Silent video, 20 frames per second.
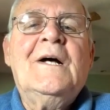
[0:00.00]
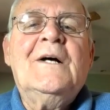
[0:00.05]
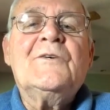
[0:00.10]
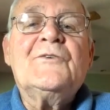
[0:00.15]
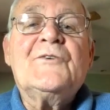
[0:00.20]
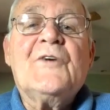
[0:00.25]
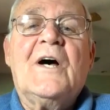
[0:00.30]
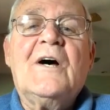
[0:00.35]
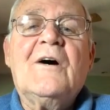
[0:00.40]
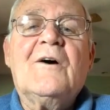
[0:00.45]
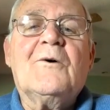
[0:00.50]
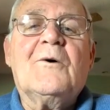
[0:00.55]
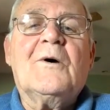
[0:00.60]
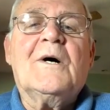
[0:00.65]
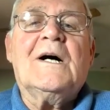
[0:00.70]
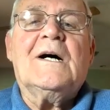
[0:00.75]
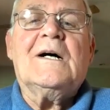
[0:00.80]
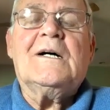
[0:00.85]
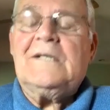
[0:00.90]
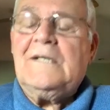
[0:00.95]
So
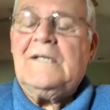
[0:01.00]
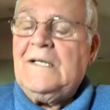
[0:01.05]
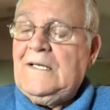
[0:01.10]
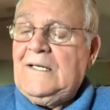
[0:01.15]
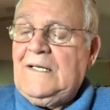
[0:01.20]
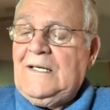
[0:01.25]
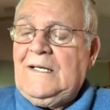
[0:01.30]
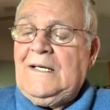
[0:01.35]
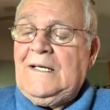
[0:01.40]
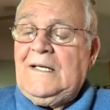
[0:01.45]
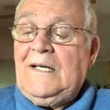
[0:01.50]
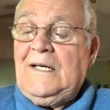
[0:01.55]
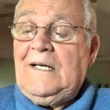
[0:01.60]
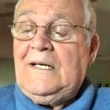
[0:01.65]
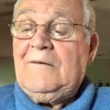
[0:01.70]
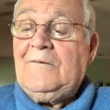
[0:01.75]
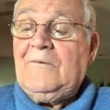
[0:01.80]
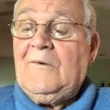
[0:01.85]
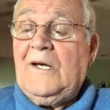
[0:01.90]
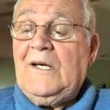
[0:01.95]
at
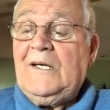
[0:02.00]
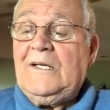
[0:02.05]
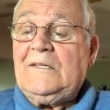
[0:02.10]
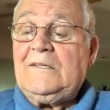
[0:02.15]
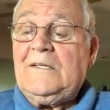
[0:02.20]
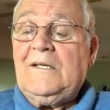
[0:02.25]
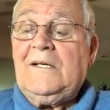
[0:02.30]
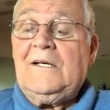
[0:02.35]
any rate,